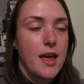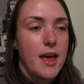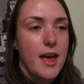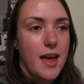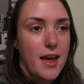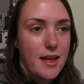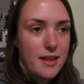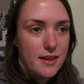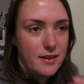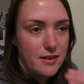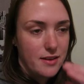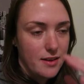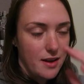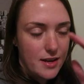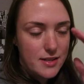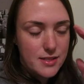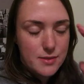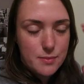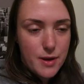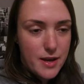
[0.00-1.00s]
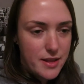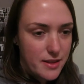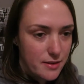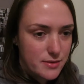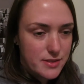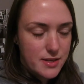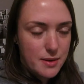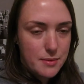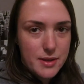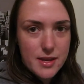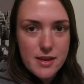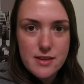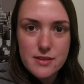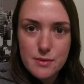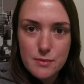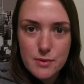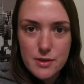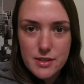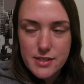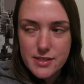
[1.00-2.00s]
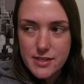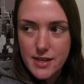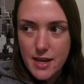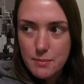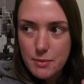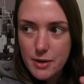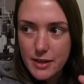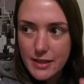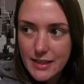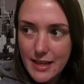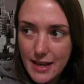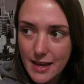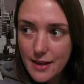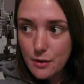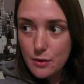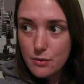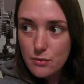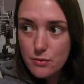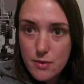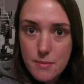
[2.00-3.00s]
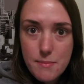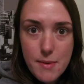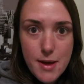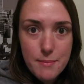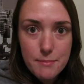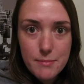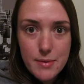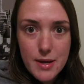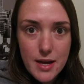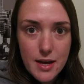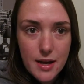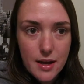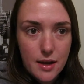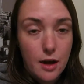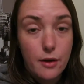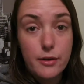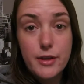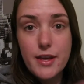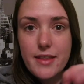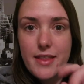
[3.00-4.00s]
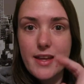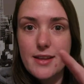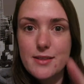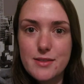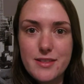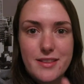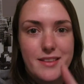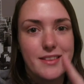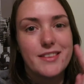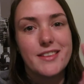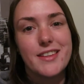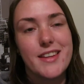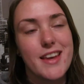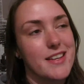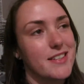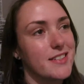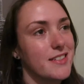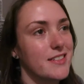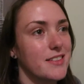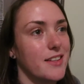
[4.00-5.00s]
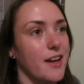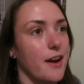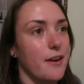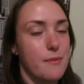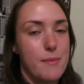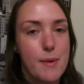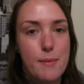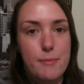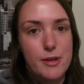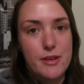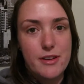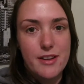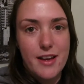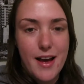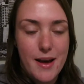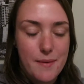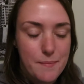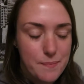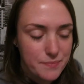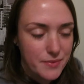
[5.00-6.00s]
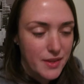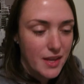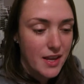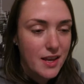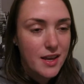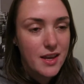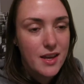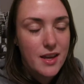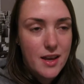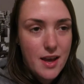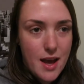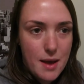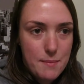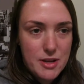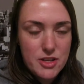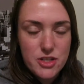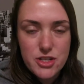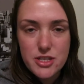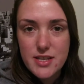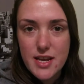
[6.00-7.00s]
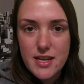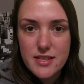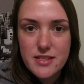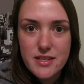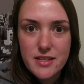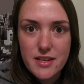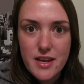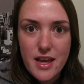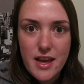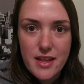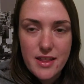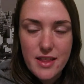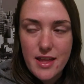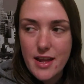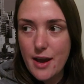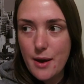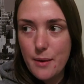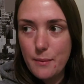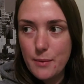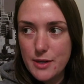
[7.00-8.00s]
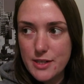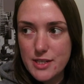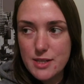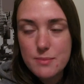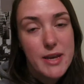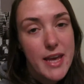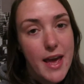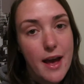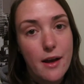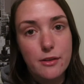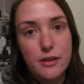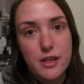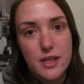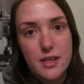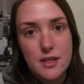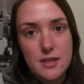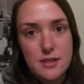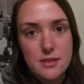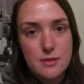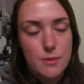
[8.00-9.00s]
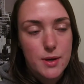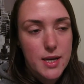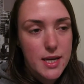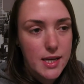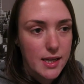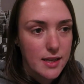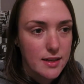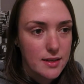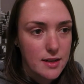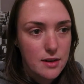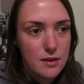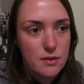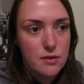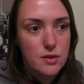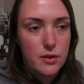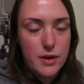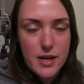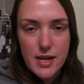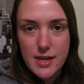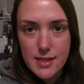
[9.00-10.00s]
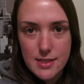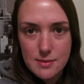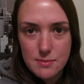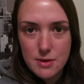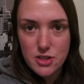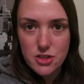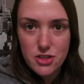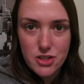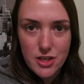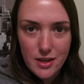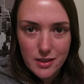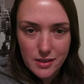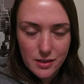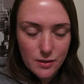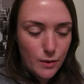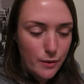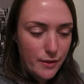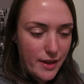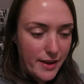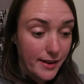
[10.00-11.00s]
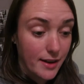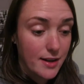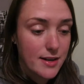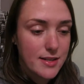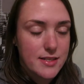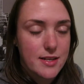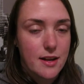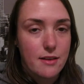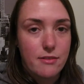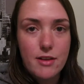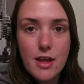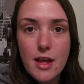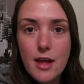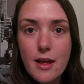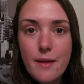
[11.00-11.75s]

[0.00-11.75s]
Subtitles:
And I swear there was something else I wanted to say, but I cannot remember. Oh yeah, that, yes, I remembered. I mentioned yesterday that I wanted to be healthy this week and not eat as much junk and all that kind of stuff.